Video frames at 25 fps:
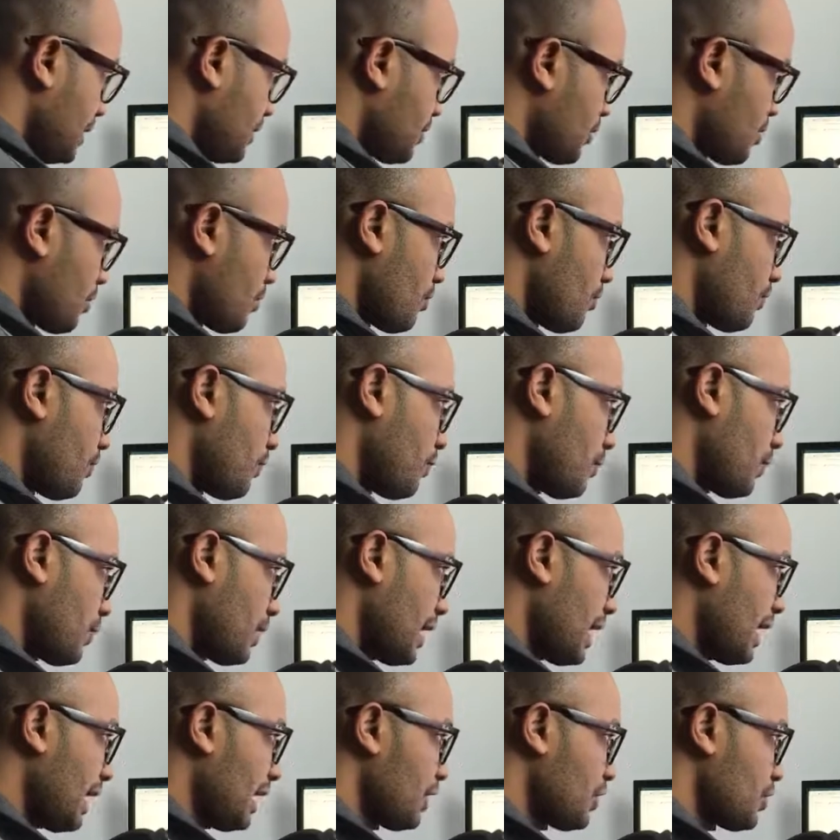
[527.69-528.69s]
So for
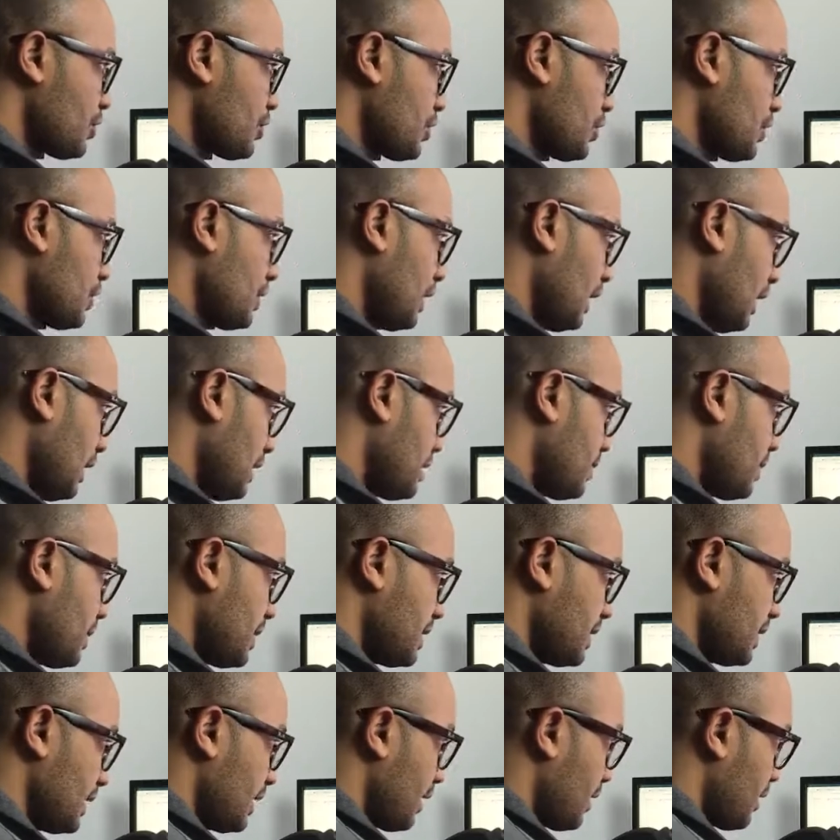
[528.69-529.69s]
the action, it's
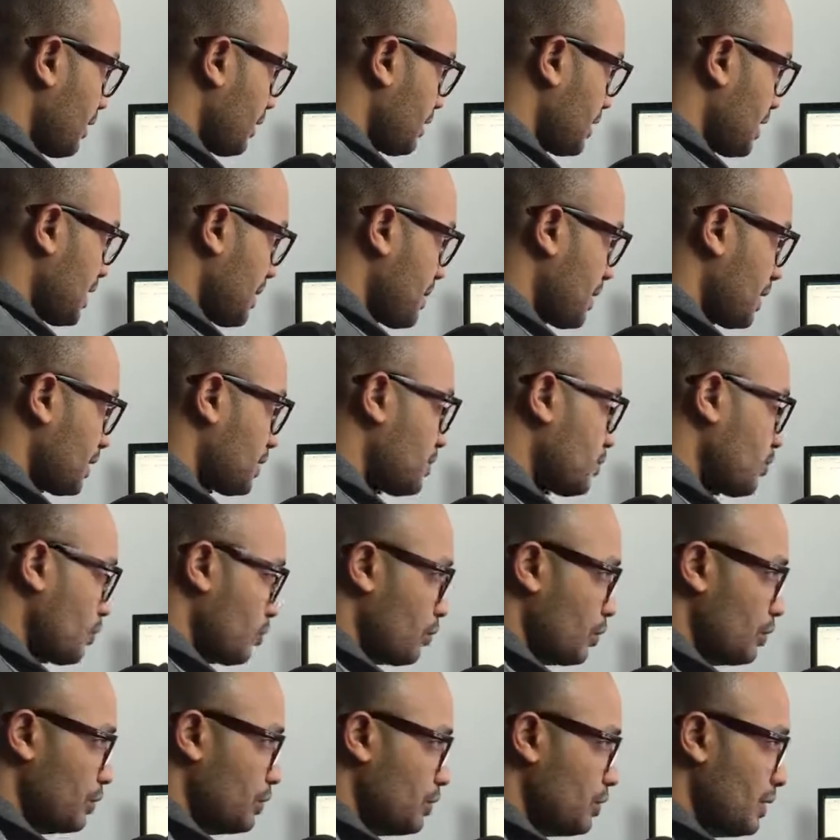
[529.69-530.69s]
basically the type that your
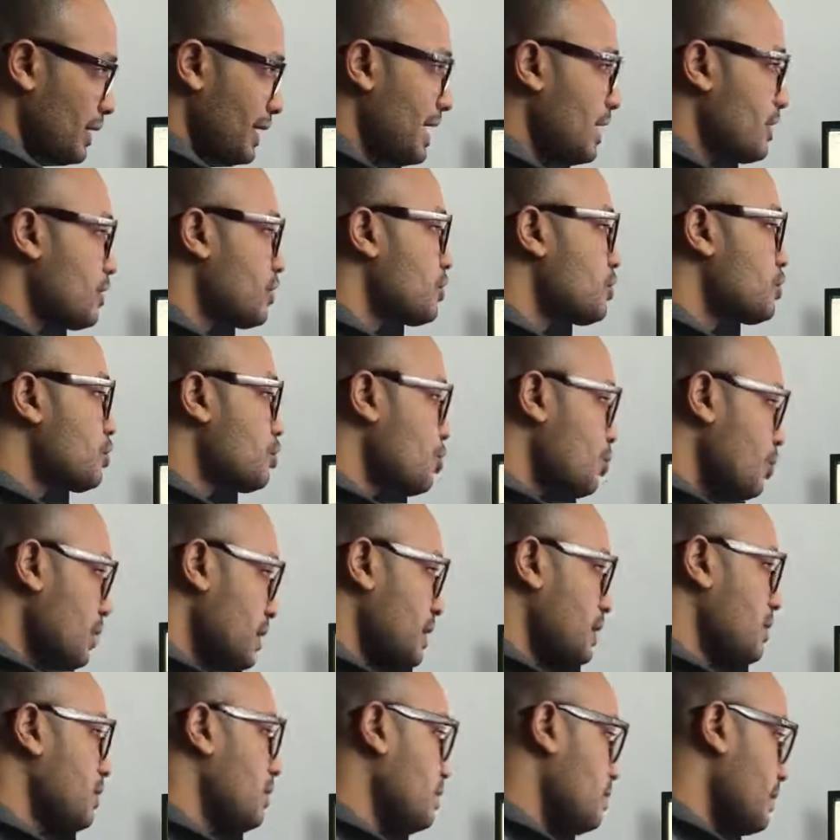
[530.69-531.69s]
module will get
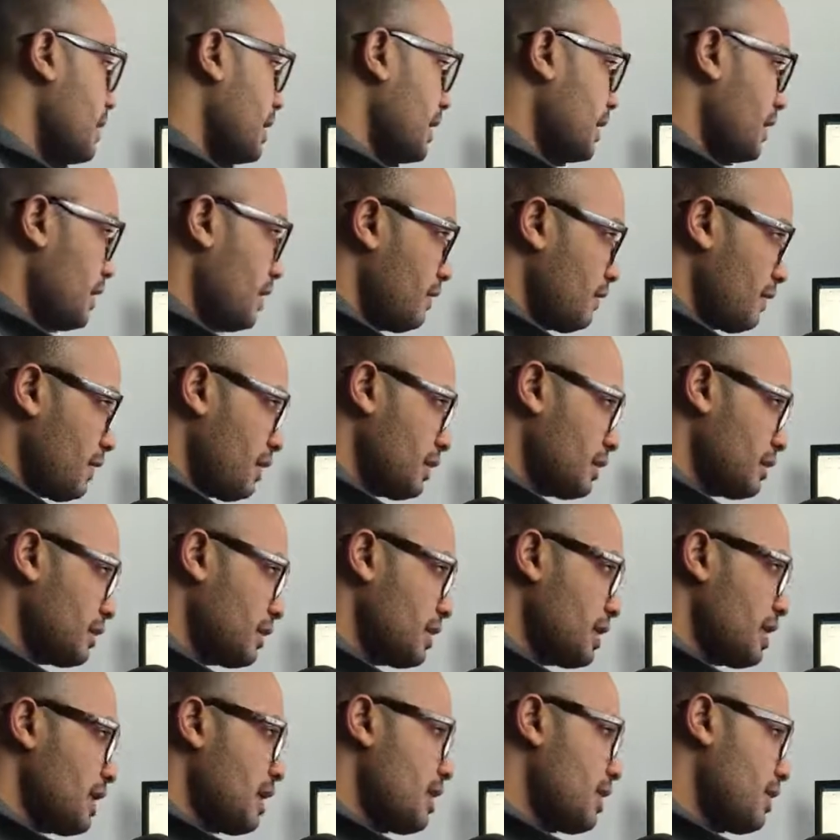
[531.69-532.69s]
triggered by an event
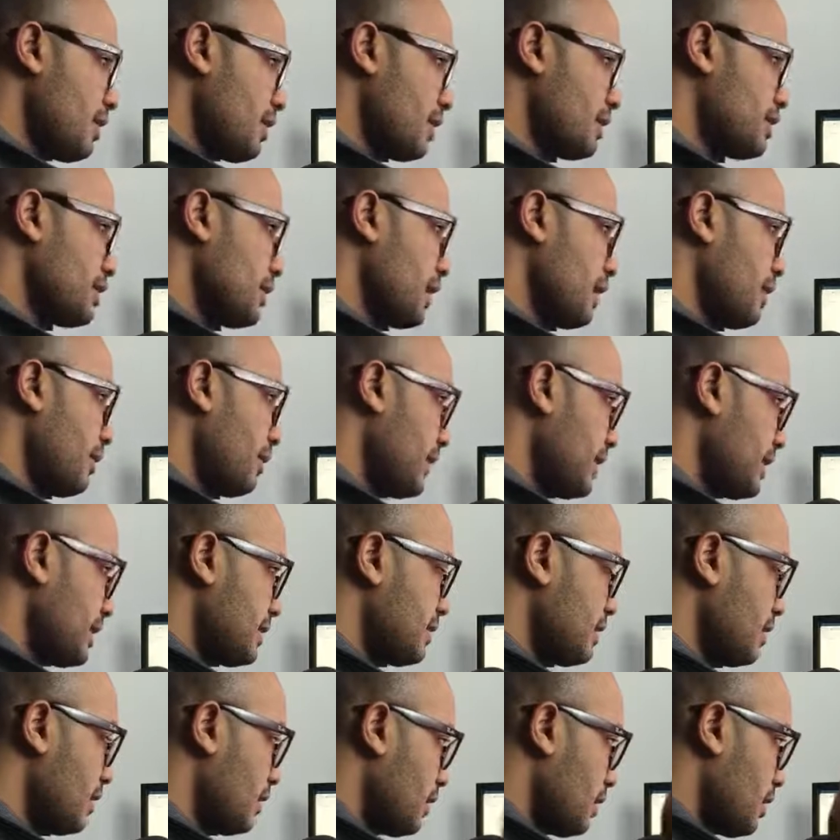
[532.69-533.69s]
that takes
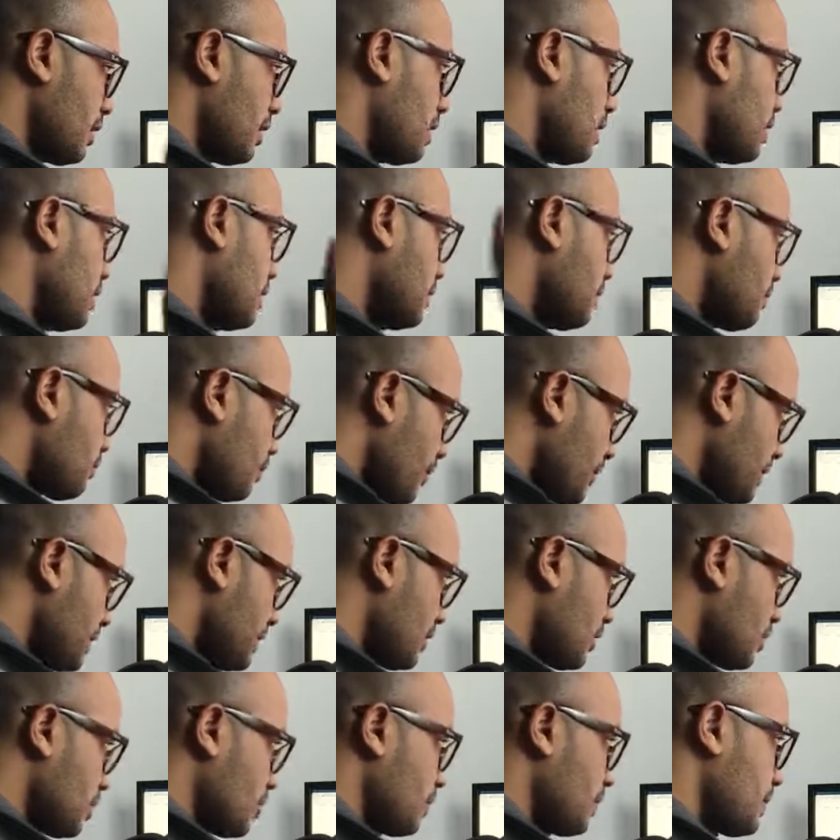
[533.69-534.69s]
place in the
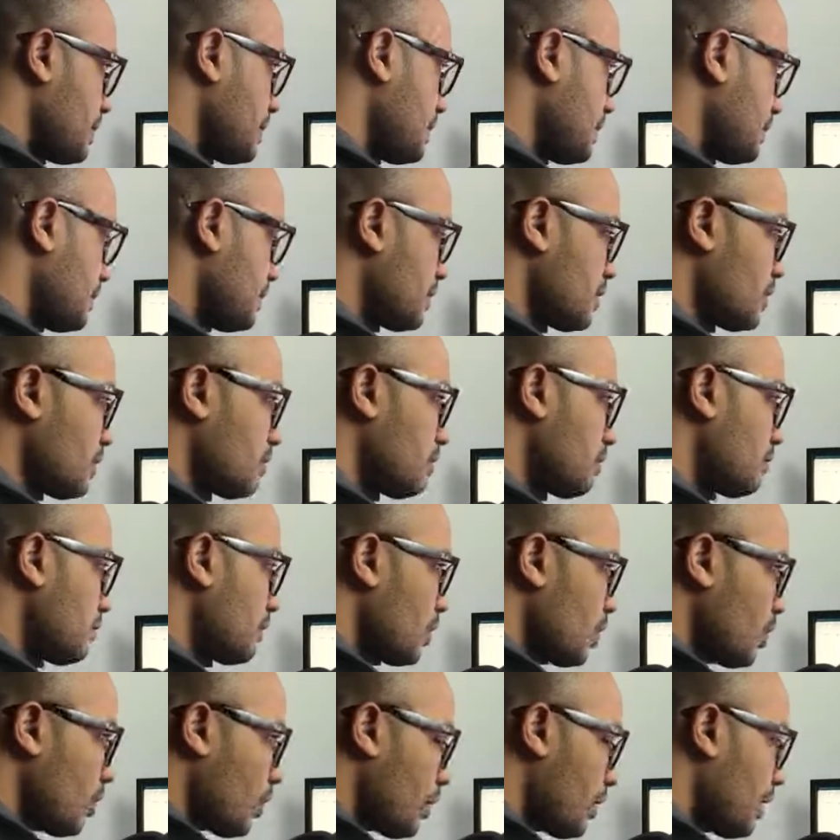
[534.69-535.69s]
Prestashop system
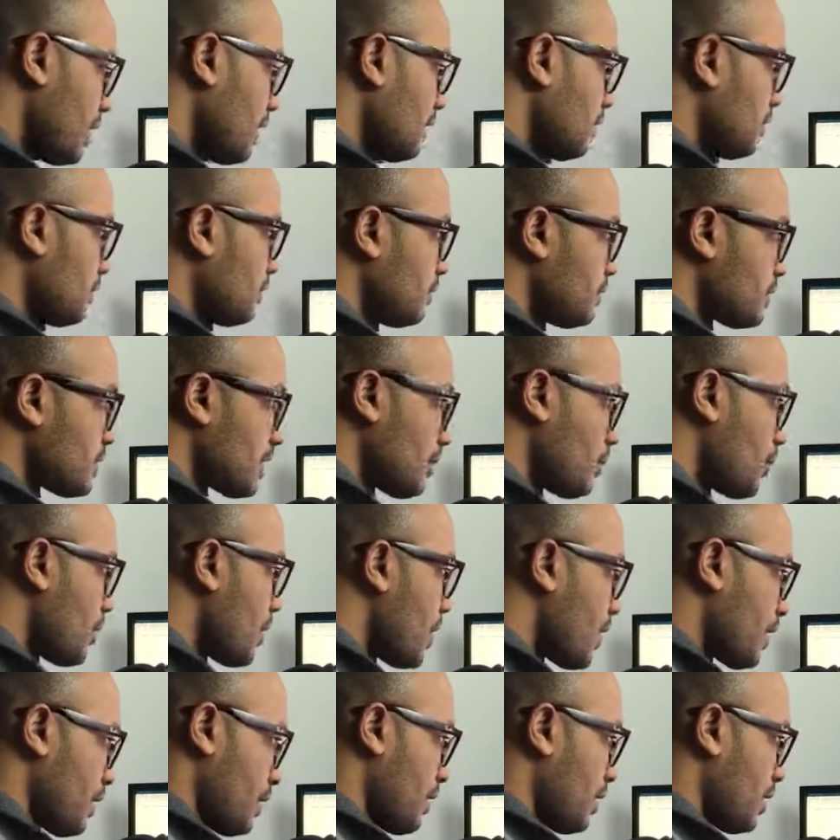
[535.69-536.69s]
core level,
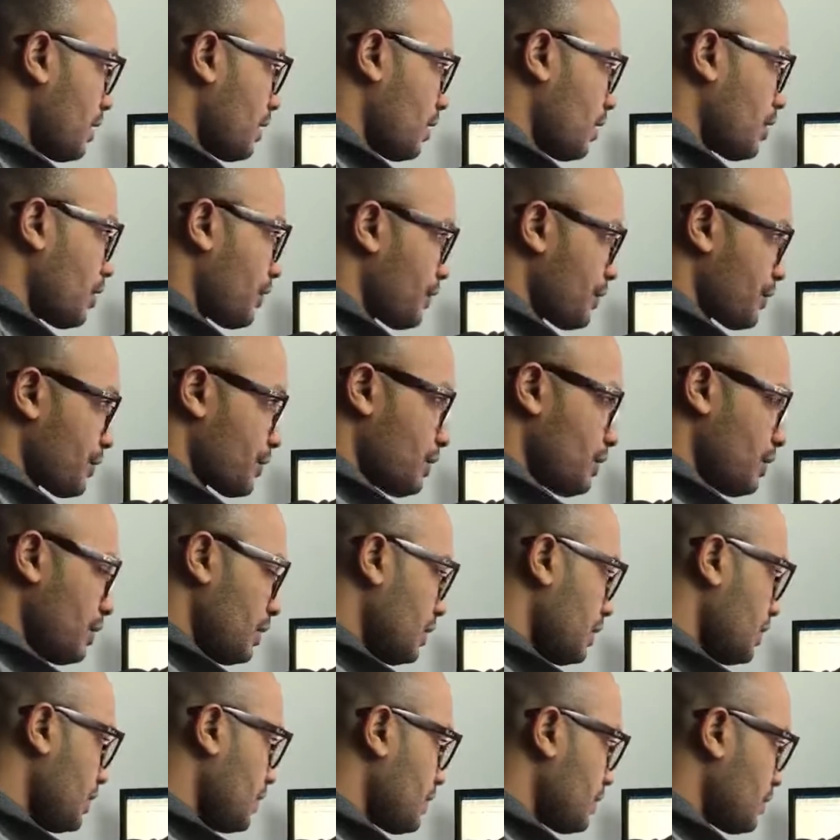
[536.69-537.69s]
somewhere in the
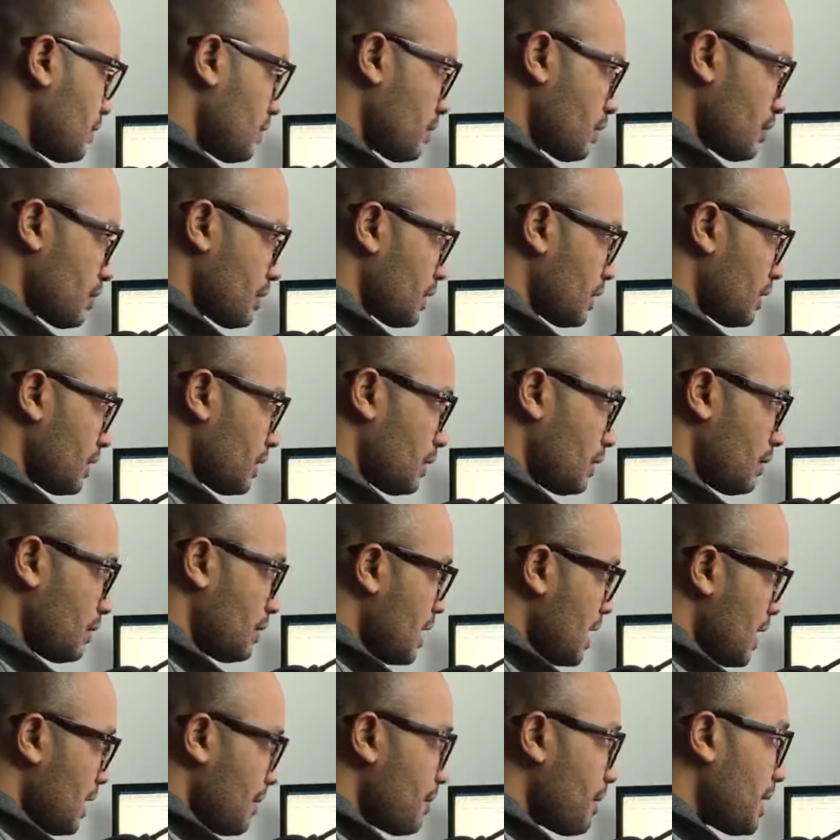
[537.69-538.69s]
controllers or
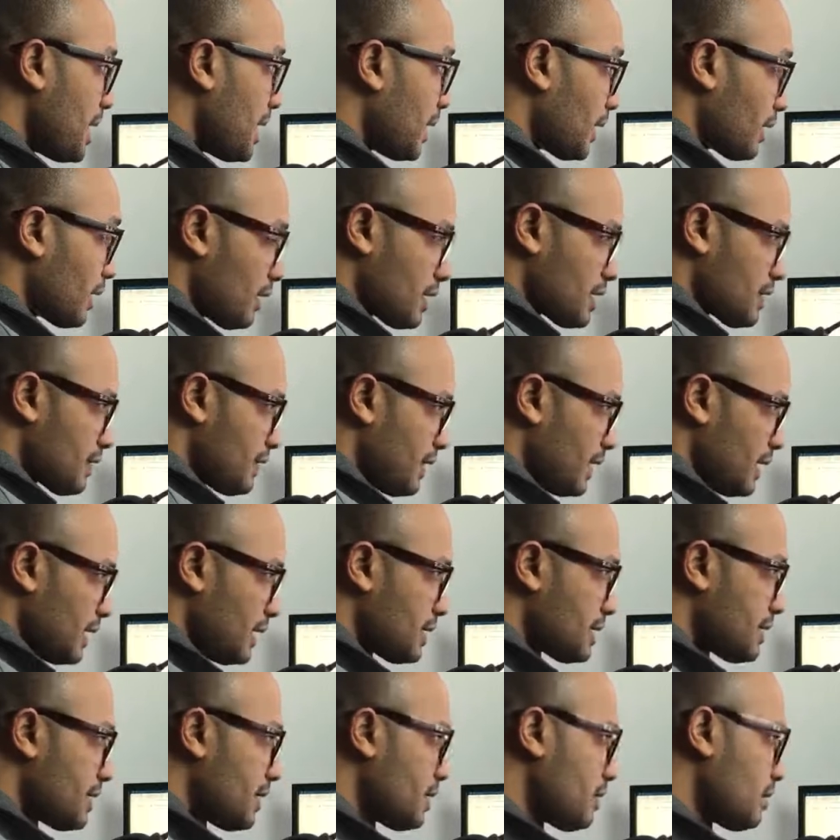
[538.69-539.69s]
the main class file,
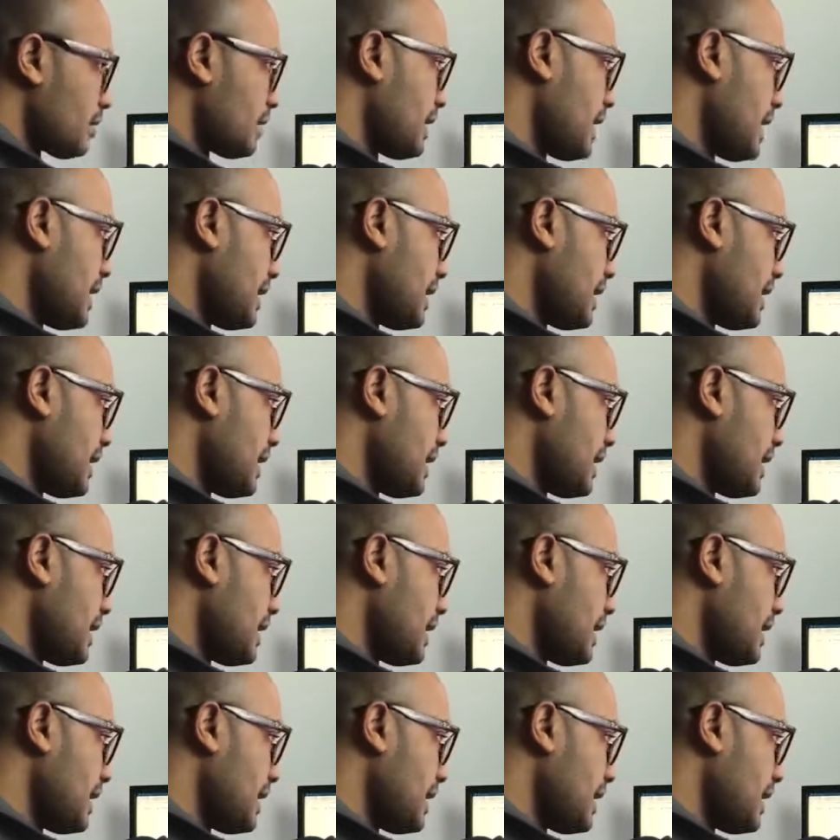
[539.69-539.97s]
etc.